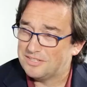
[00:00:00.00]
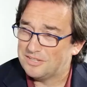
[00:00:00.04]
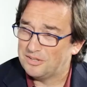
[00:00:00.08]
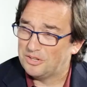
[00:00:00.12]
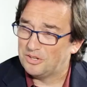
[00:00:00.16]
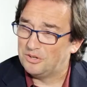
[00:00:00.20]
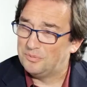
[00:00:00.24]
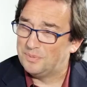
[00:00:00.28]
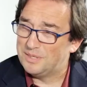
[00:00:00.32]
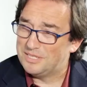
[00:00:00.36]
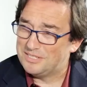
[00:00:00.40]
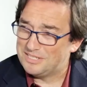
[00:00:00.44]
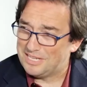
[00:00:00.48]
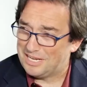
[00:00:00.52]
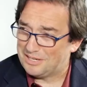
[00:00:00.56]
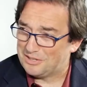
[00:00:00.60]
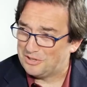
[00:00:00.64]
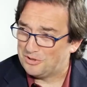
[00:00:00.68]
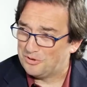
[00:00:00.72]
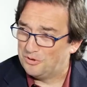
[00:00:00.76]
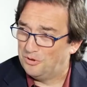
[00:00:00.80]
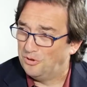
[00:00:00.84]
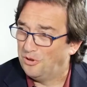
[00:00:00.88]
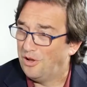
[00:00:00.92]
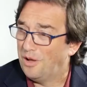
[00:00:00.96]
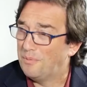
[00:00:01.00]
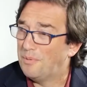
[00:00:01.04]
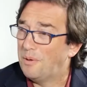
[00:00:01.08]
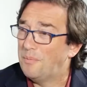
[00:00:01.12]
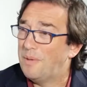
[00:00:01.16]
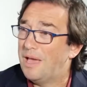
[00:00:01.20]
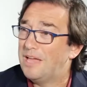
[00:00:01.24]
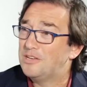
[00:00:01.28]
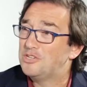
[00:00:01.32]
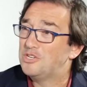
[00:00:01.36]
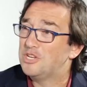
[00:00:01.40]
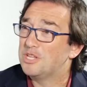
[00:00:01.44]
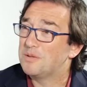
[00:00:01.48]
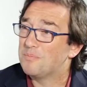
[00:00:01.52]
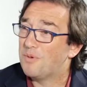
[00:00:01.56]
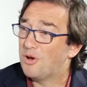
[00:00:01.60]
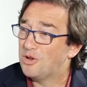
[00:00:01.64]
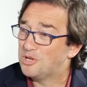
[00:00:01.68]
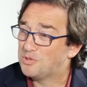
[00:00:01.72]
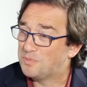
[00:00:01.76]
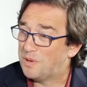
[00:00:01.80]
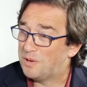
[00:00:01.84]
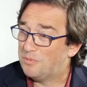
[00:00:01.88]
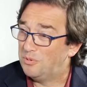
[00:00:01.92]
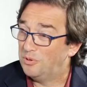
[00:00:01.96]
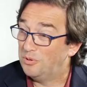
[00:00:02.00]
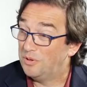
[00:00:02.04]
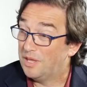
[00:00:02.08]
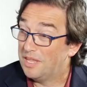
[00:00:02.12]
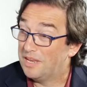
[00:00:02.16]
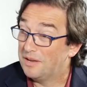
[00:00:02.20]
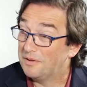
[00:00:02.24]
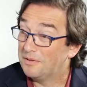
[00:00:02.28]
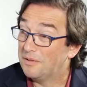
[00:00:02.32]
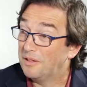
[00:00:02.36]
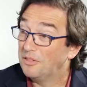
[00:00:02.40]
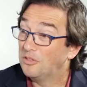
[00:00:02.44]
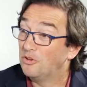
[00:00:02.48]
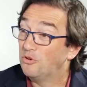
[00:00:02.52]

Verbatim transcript: a little bit technical. I'm imagining most people need a